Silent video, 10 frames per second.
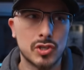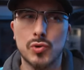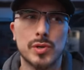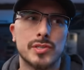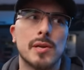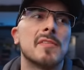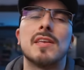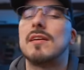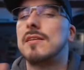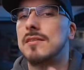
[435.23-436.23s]
Sure, some of
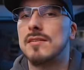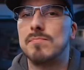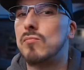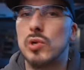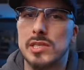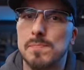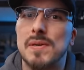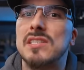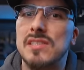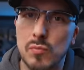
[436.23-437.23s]
the more
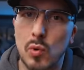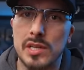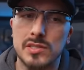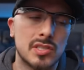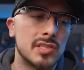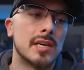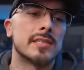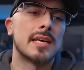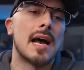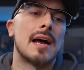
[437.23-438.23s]
expensive ones
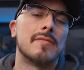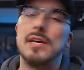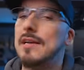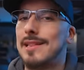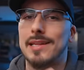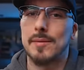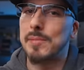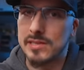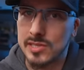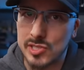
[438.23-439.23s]
does have like a
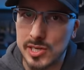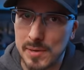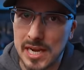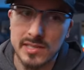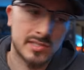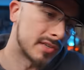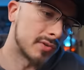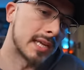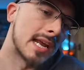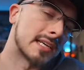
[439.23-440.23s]
built-in GPS that you
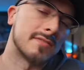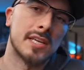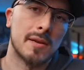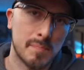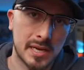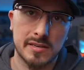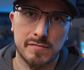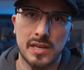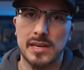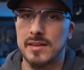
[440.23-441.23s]
can activate in
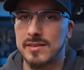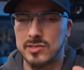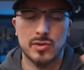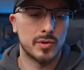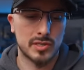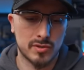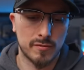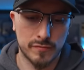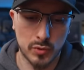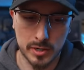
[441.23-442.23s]
Betaflight and so on and so
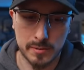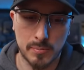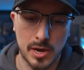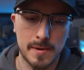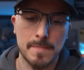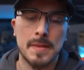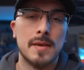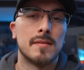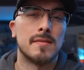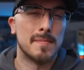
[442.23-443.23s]
forth, but
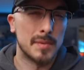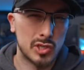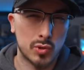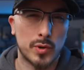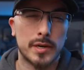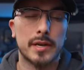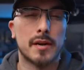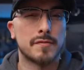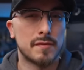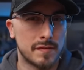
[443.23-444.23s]
the majority
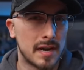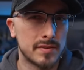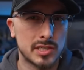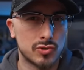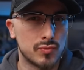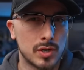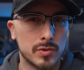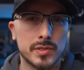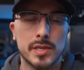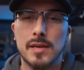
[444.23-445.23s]
of the 5-inch
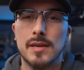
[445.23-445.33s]
drones,